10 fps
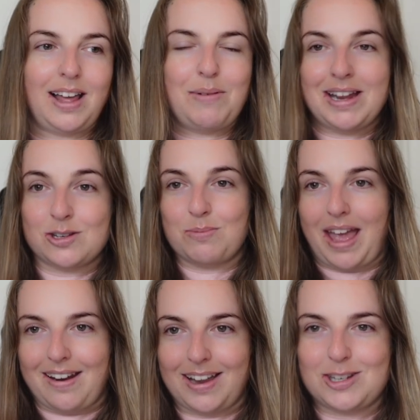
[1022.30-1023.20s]
like we ended up
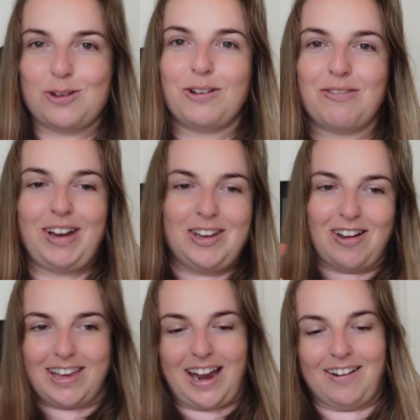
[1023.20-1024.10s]
getting like two or three, and
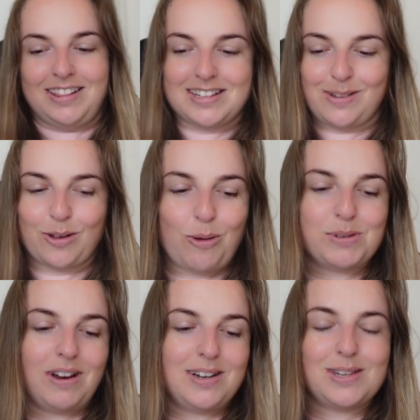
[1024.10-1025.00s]
you're like carrying these little
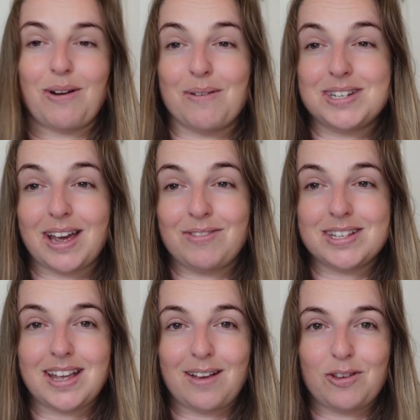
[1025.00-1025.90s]
cups around. So I would
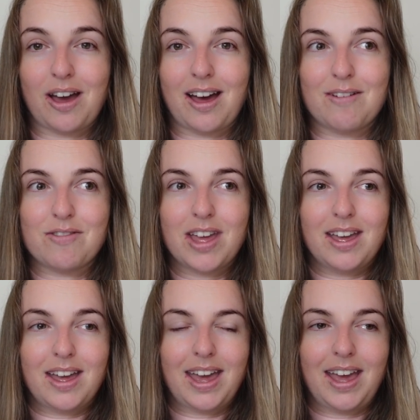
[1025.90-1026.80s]
definitely say if you have
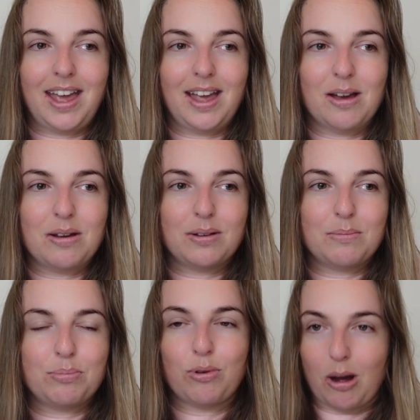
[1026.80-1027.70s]
a
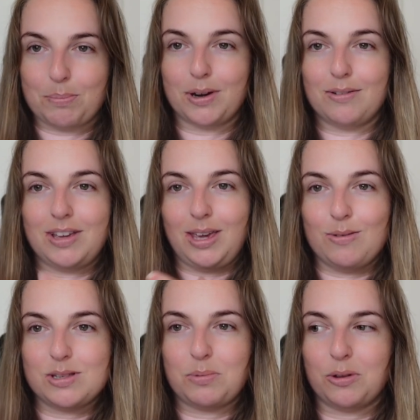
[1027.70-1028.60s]
proper
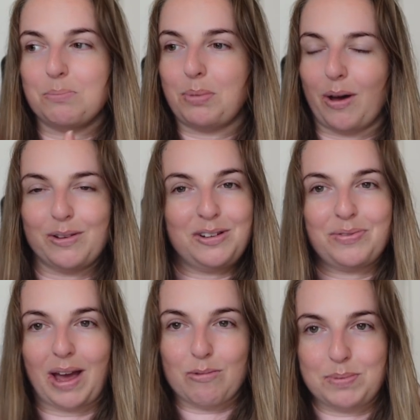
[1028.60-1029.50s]
reusable
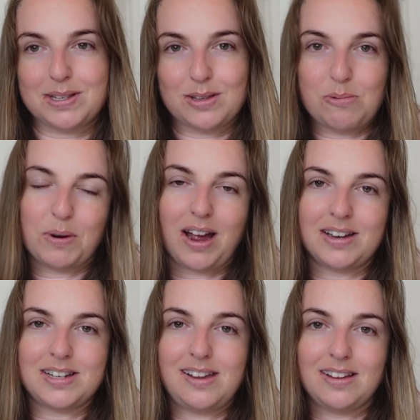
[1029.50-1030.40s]
bottle, that would be super
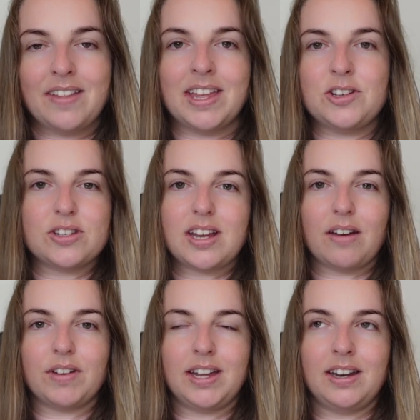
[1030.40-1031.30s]
handy. And then just
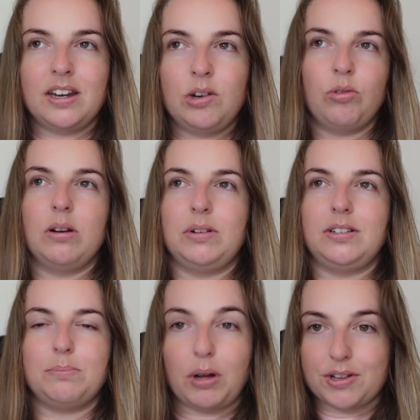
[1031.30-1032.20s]
having
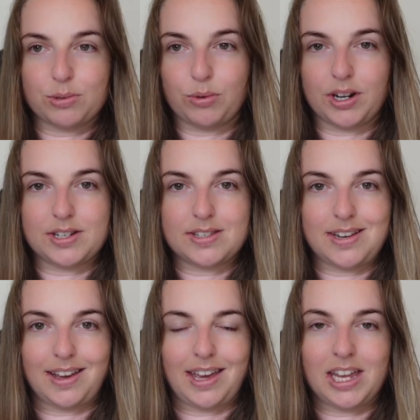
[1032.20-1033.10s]
normal bottles of water to
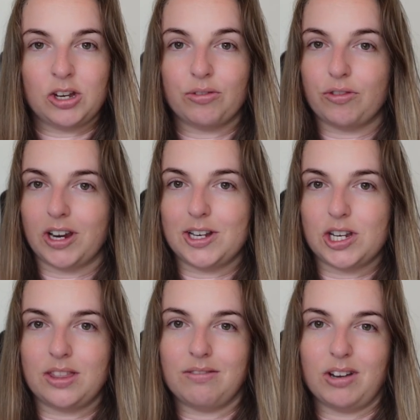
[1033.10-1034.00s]
stick in your fridge
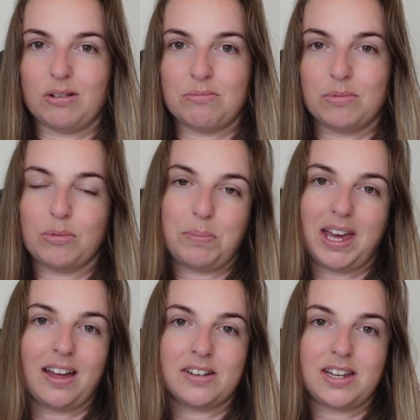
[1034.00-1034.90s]
in the room would be
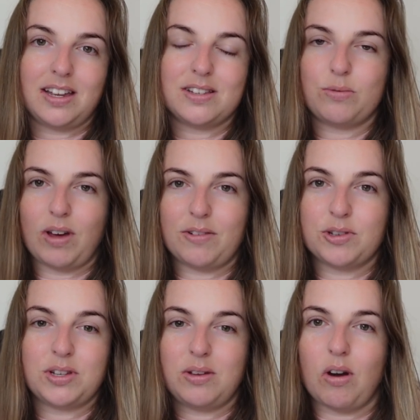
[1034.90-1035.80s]
handy as well,
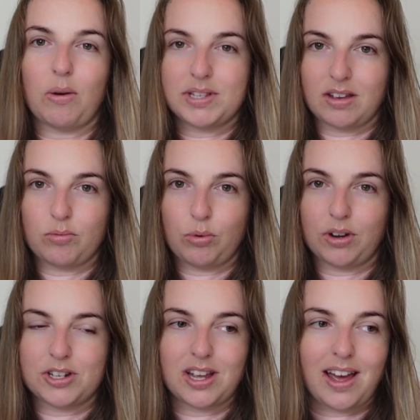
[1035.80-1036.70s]
just so you always have
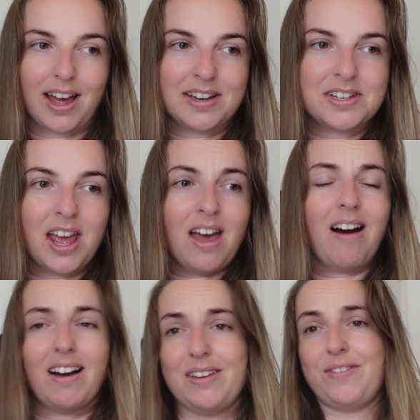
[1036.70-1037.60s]
water to hand.
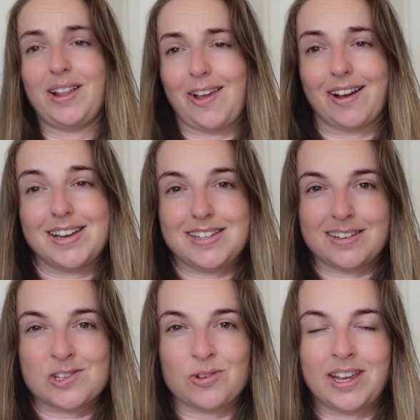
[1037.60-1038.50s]
I felt like I
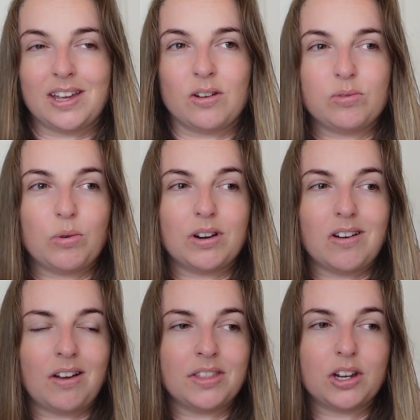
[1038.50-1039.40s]
didn't drink enough
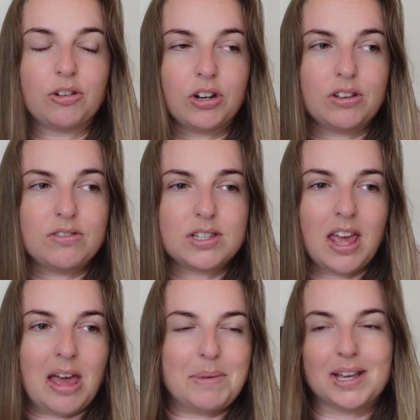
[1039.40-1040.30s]
water on the cruise
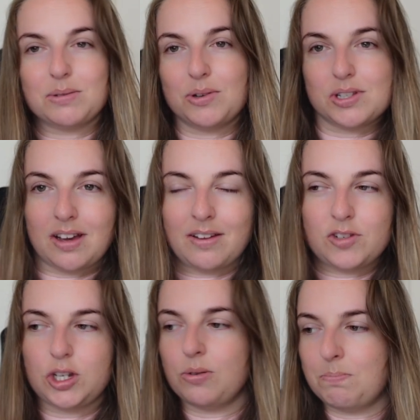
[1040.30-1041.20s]
because we were just kind
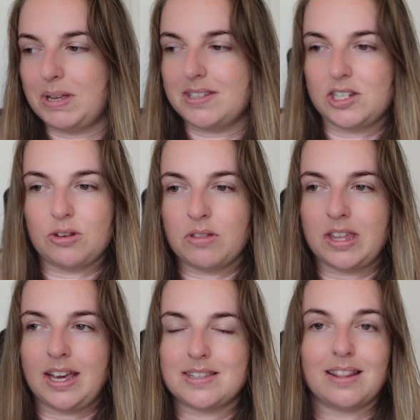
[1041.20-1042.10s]
of do busy doing
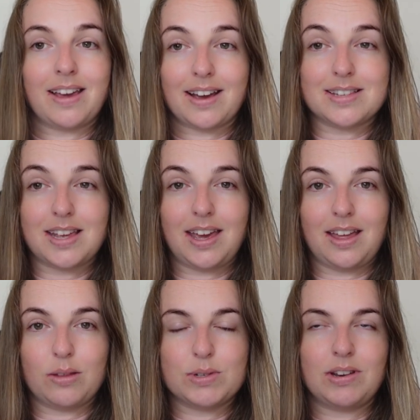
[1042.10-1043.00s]
things, and like I
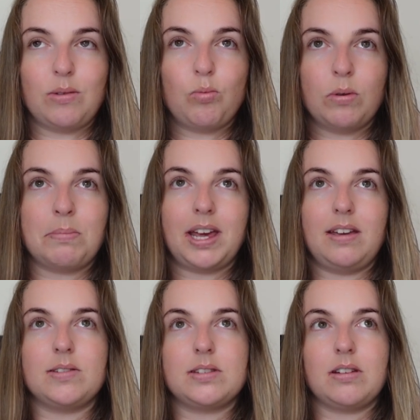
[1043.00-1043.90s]
say, there was only one
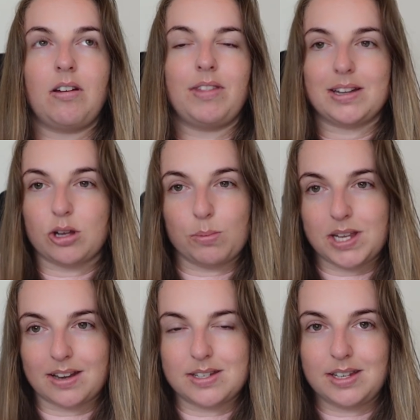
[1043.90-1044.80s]
place on that top
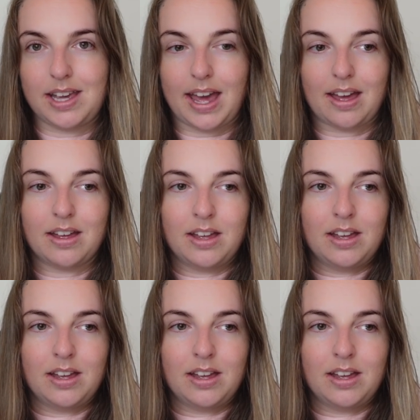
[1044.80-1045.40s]
deck to get